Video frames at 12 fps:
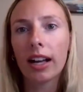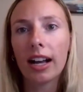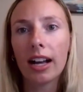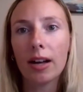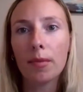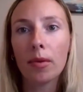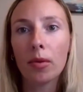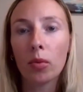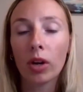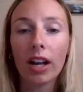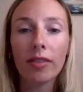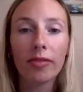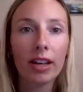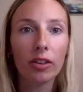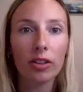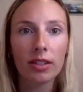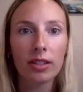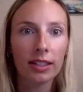What I found
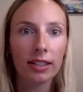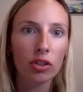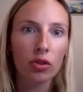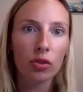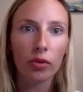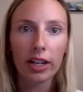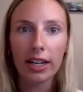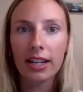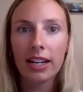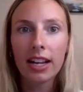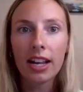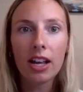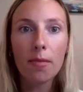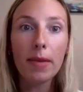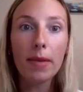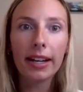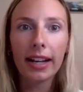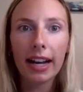is like there's three
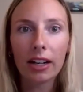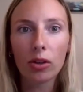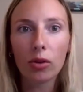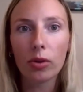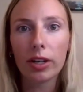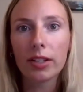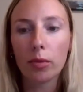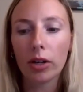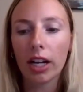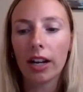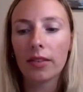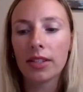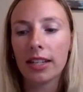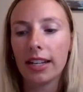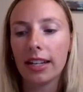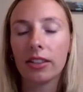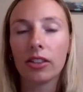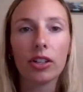main categories from what I've
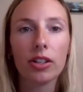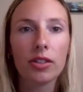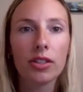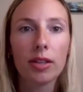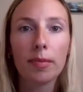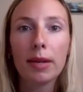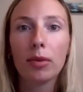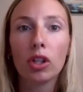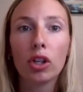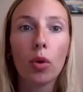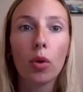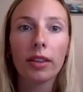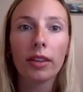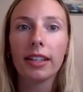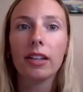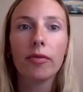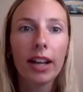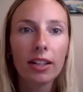seen. There's the people who want the
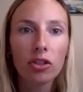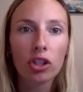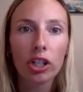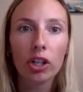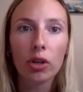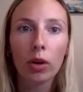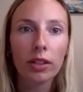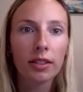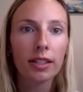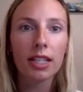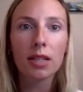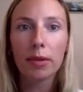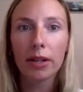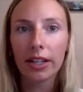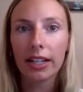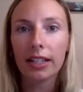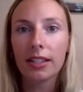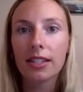adventure, who want an
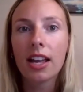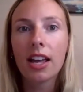experience